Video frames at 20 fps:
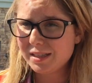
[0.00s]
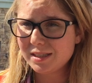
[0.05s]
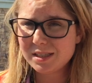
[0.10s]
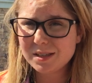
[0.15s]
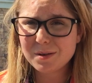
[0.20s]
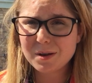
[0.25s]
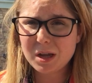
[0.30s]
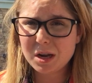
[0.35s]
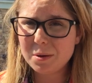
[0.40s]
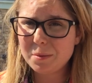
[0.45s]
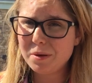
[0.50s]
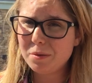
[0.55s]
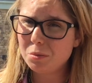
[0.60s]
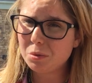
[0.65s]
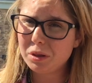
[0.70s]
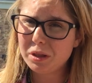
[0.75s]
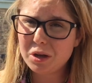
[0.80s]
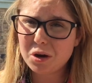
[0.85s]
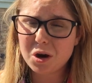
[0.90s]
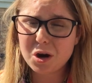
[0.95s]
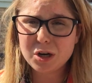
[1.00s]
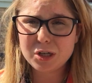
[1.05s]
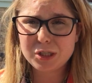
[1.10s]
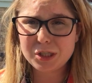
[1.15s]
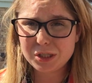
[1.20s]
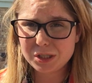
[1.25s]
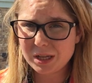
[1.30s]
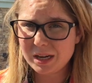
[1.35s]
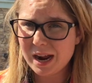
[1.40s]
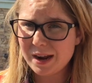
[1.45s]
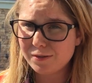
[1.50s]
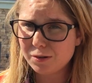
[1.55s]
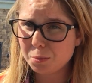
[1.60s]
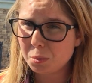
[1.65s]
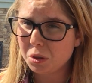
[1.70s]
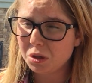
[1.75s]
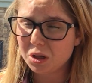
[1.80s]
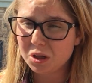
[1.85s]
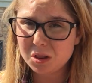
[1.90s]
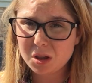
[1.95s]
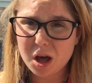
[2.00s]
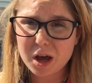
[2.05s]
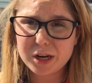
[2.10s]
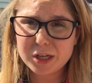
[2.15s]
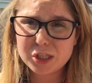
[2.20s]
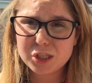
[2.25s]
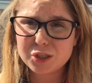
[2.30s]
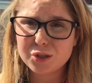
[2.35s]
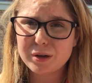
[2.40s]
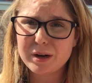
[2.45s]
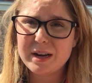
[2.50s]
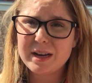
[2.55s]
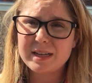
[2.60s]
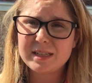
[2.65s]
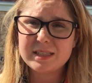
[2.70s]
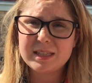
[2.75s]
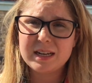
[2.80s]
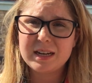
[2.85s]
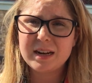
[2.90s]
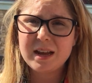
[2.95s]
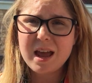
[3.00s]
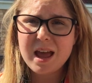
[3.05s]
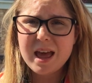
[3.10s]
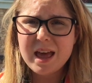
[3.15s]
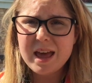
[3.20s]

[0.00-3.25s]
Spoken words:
It's gonna be really hard. She's gonna have to pull a lot of strings, and